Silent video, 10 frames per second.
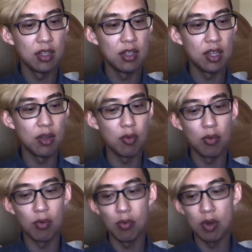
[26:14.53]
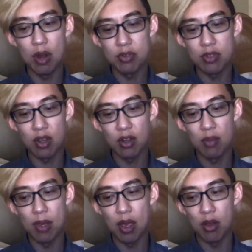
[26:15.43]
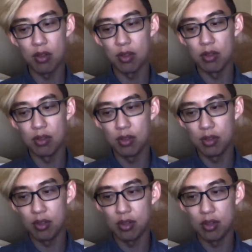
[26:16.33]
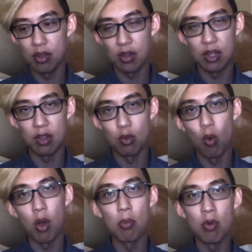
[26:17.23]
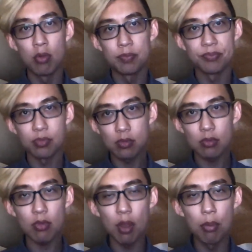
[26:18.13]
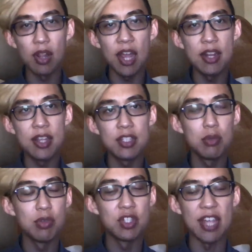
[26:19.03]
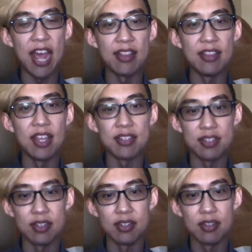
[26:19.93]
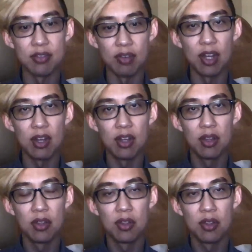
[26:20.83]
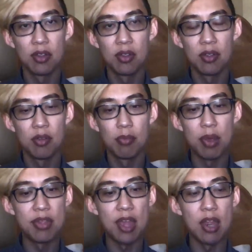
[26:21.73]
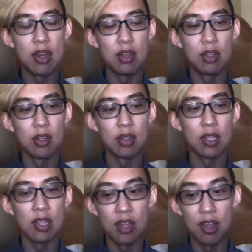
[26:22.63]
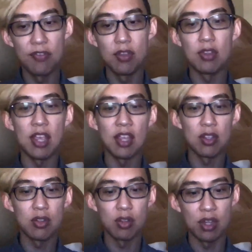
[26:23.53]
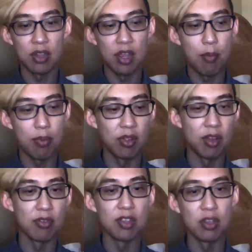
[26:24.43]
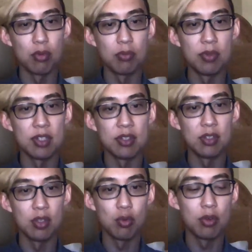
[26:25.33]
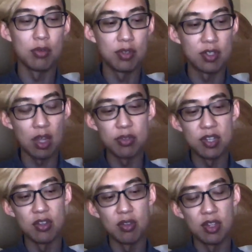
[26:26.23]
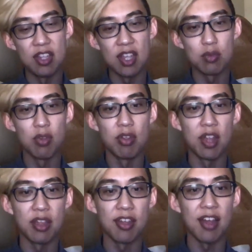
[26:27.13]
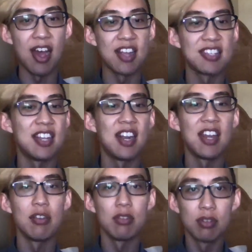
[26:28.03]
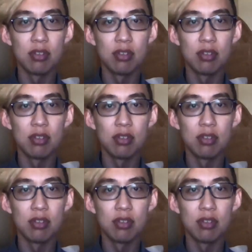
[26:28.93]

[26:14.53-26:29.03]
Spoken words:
like when I was talking about like the normal politeness, you would just add this, right? But then if you take it to like the emperor level, then you would substitute the this with like the araserareru.